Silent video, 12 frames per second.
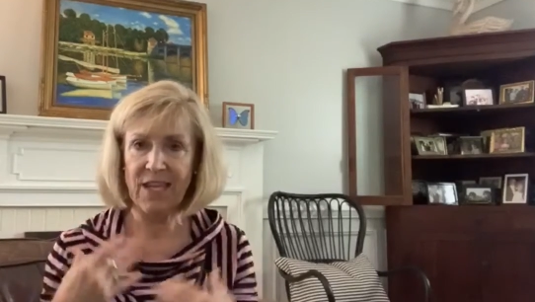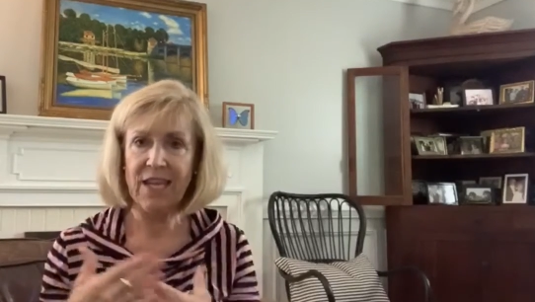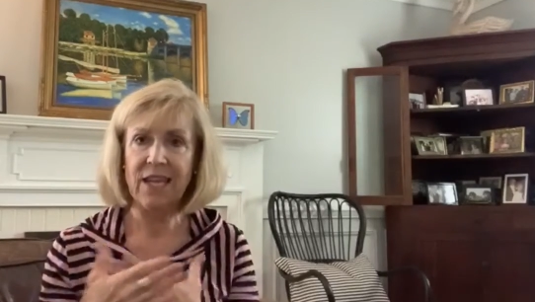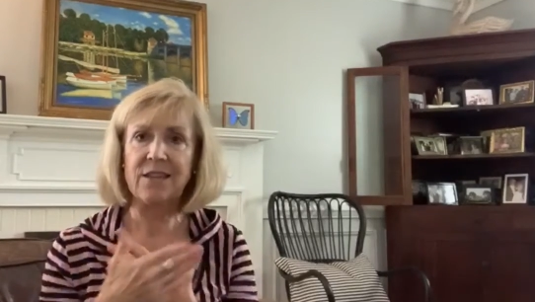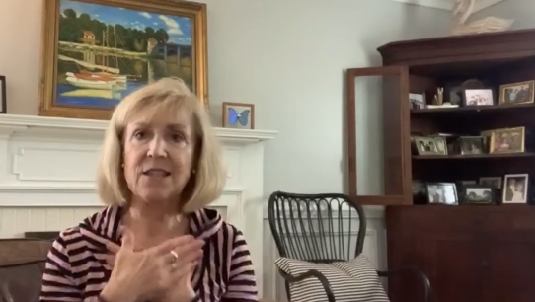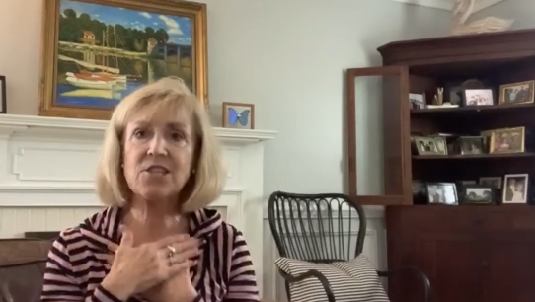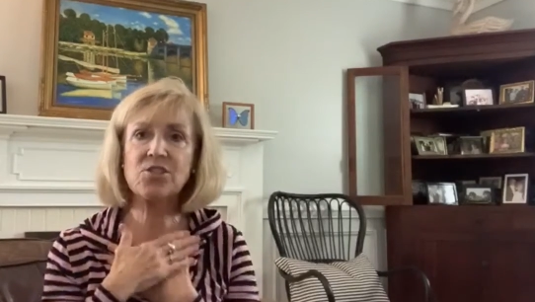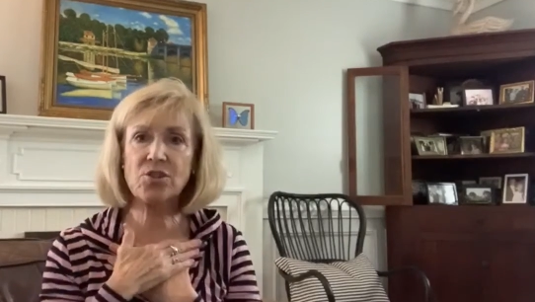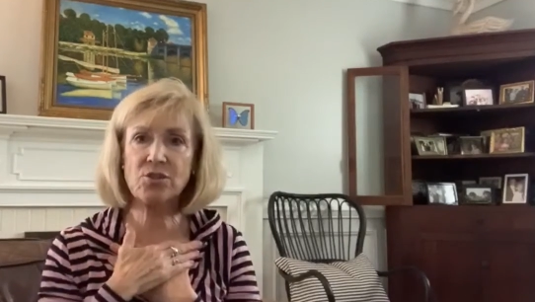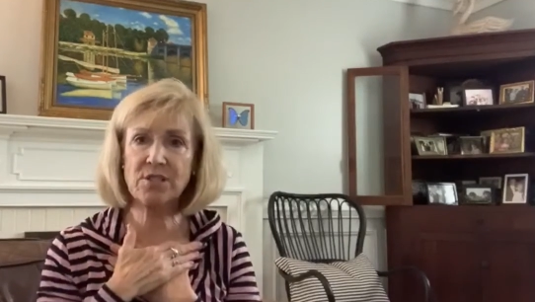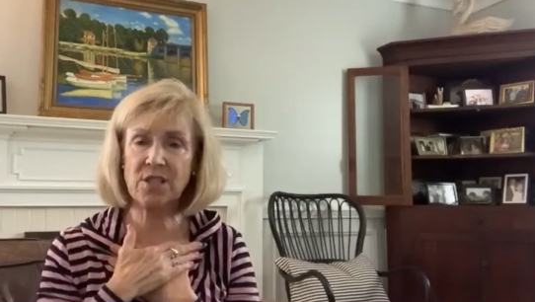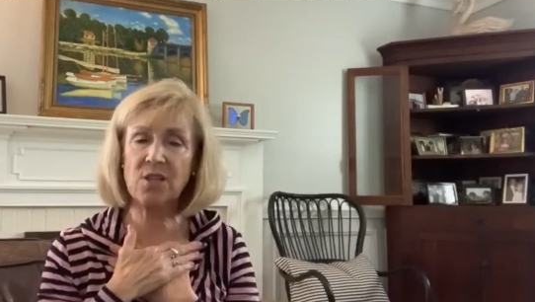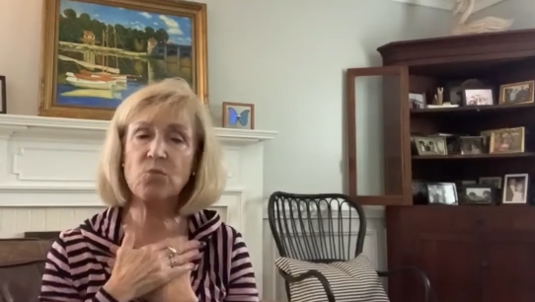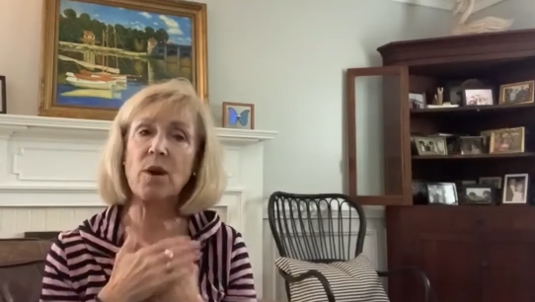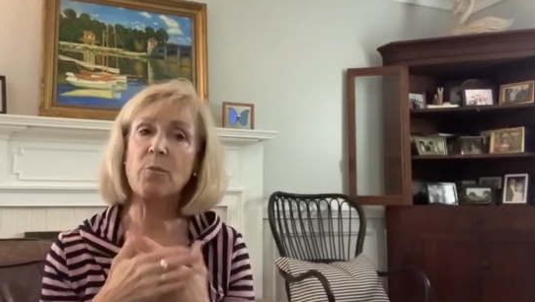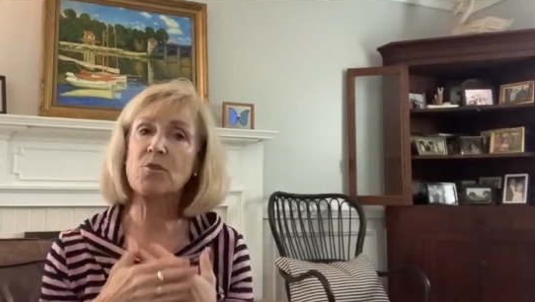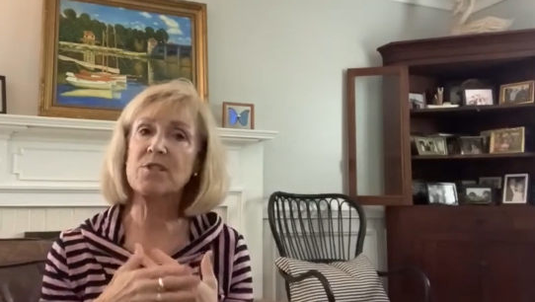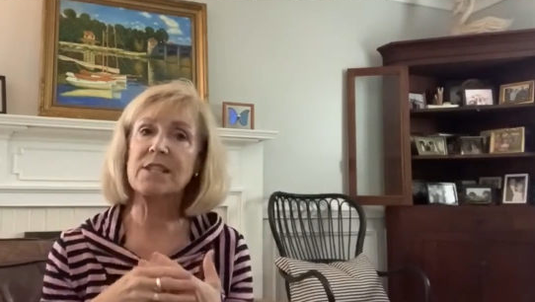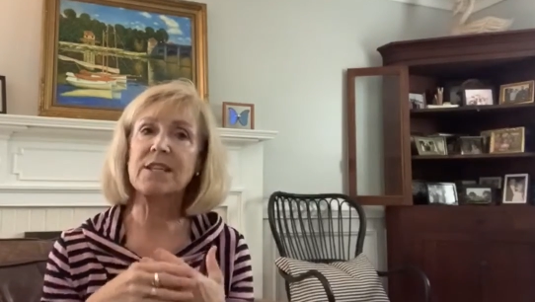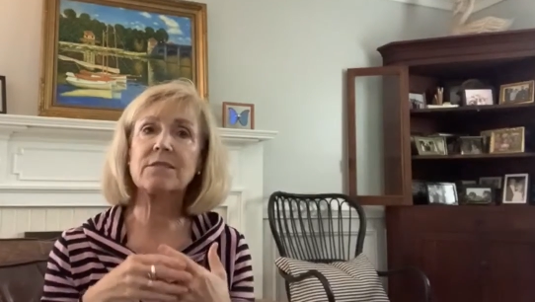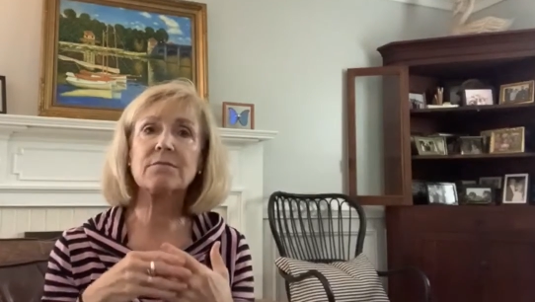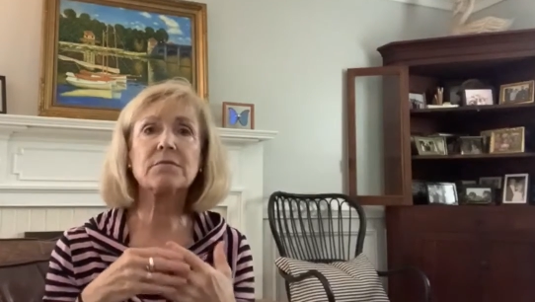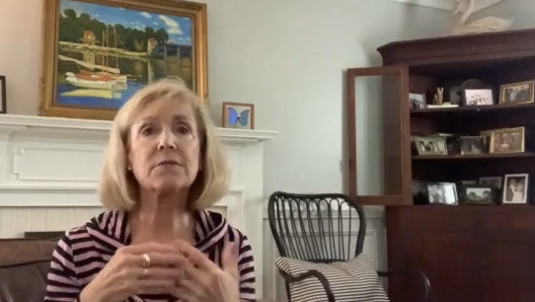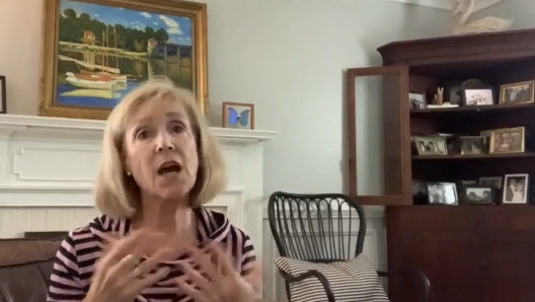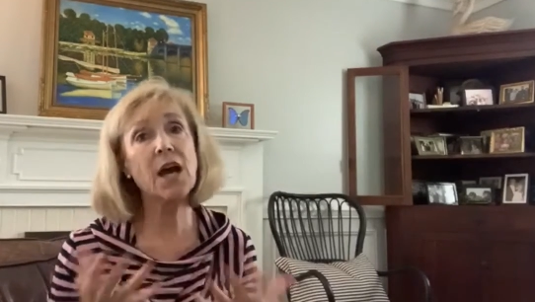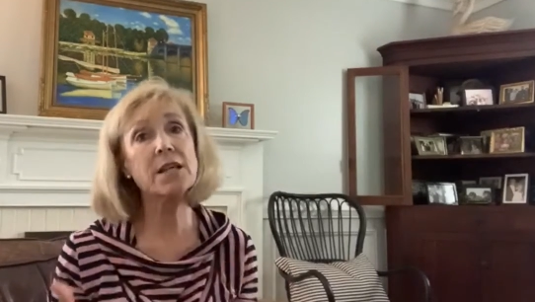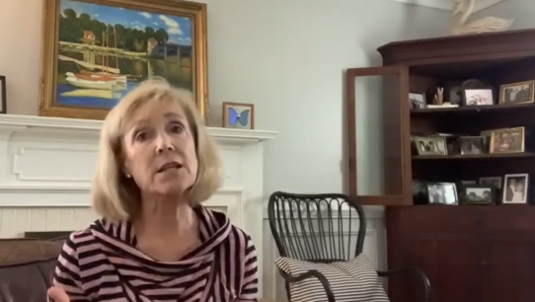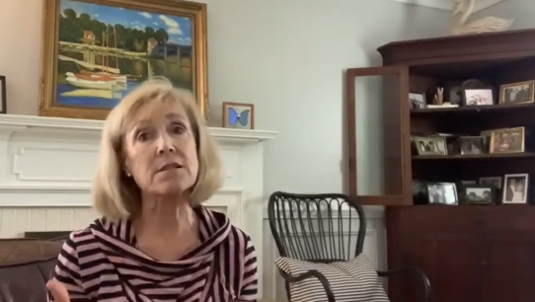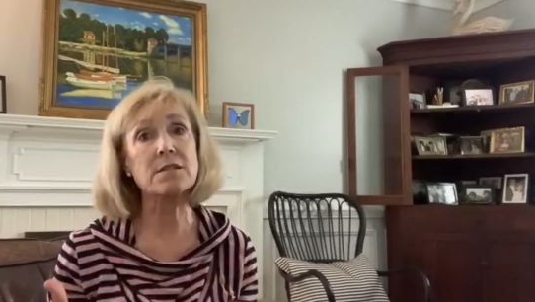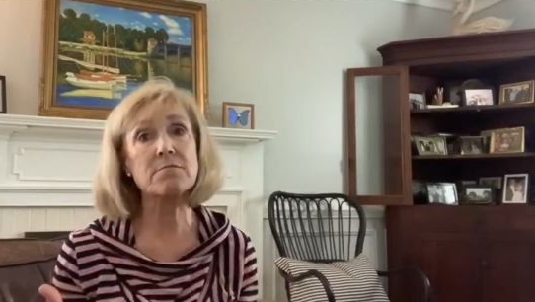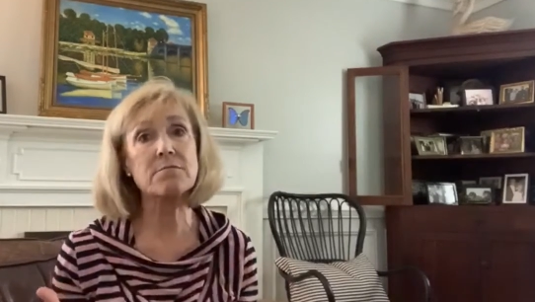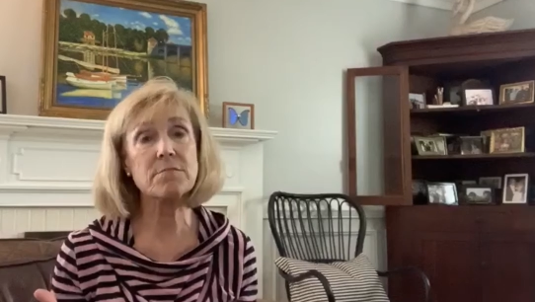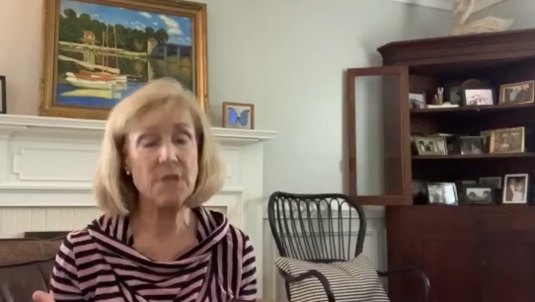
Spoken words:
and this shirt's going to represent kindness,